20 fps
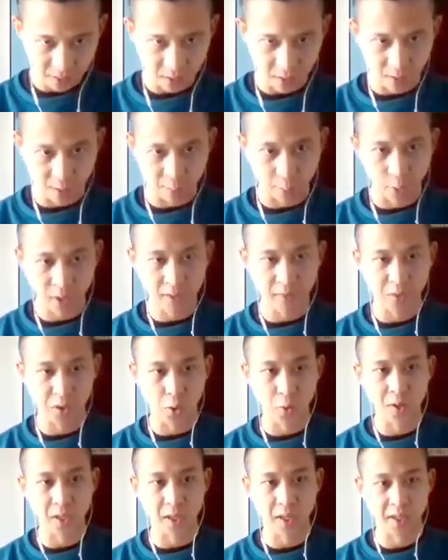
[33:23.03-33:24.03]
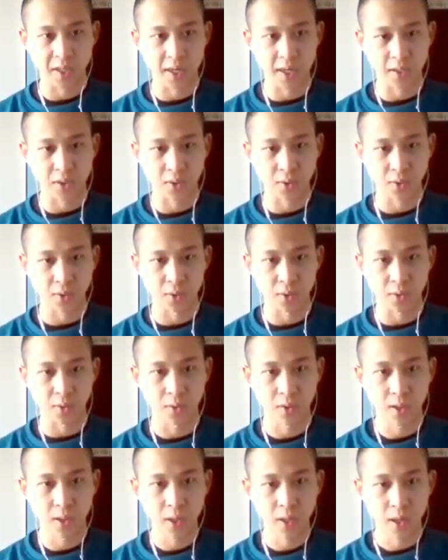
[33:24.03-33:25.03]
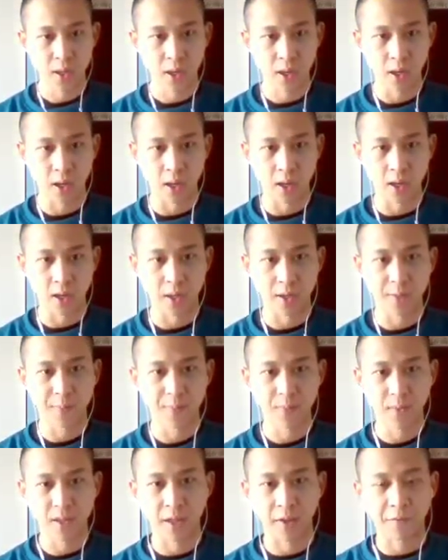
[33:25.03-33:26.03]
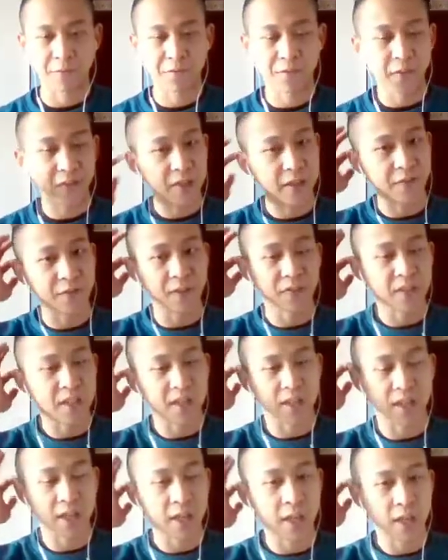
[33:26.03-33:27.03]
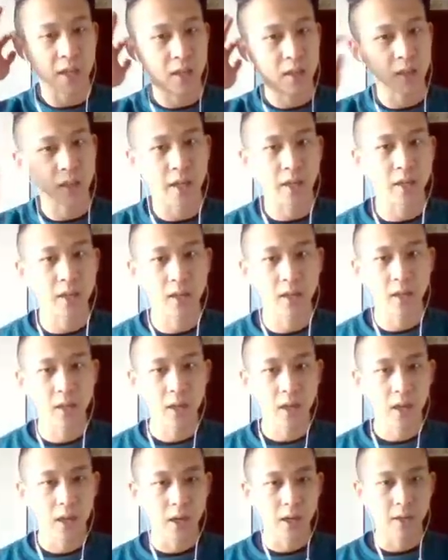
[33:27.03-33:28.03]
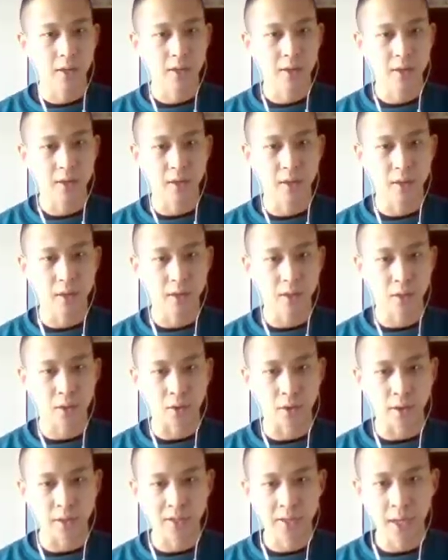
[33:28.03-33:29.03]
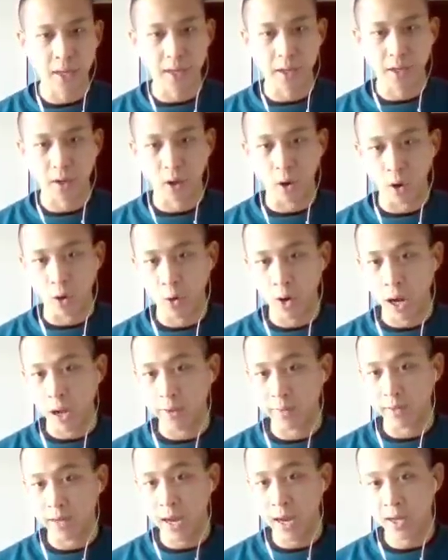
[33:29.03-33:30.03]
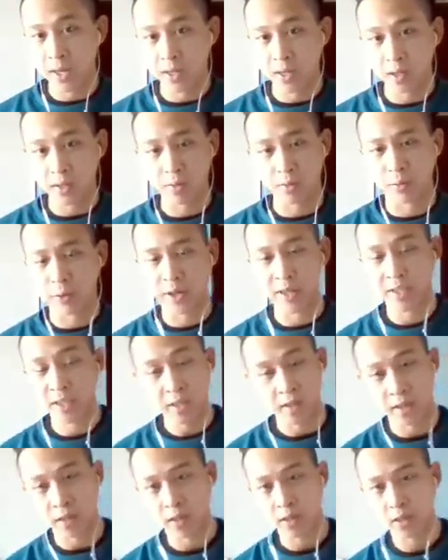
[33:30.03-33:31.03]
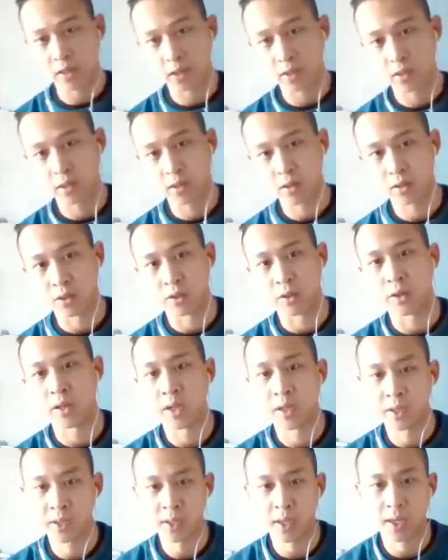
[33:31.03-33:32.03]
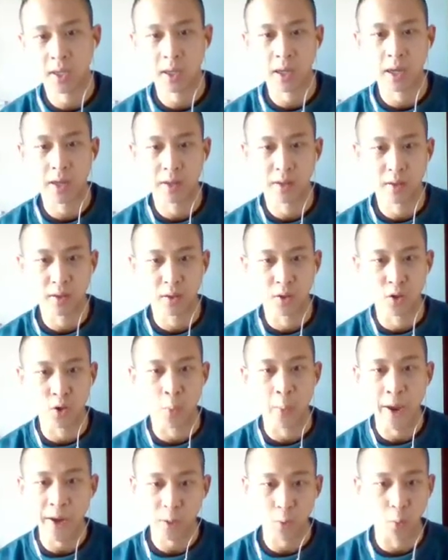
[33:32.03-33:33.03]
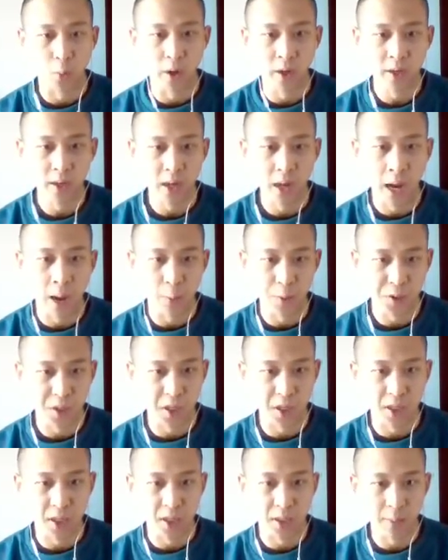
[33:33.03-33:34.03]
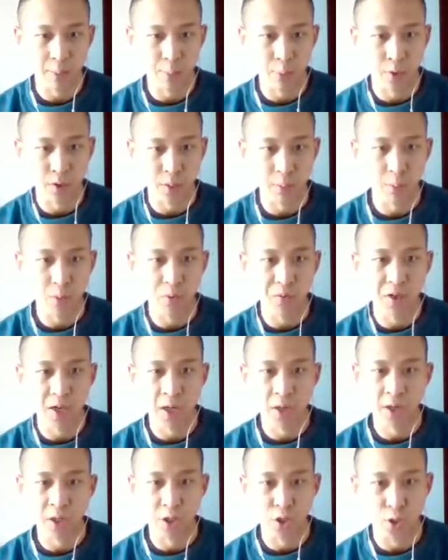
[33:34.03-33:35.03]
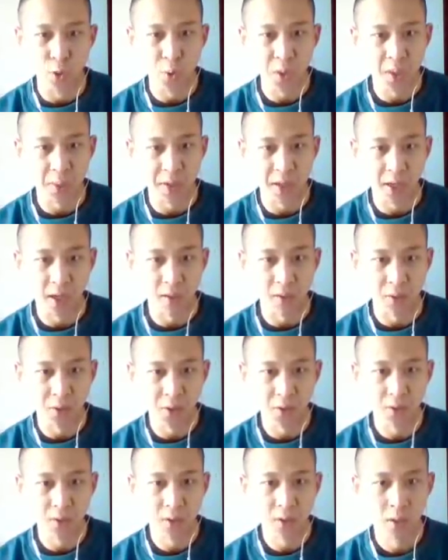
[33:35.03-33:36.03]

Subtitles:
The point of zoning is not to like 50-50 the hit, like. You know, it's not like, oh, I got it, or I didn't. You know, it's like, no matter what, I was going to put the move here and do something else.